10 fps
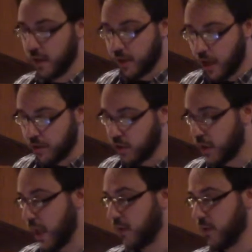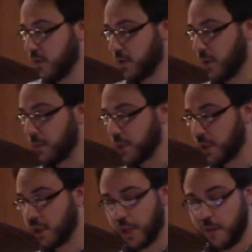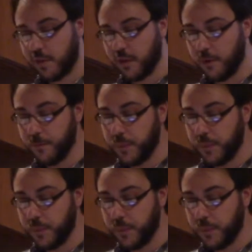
to understand them? So I'm just going to share with you,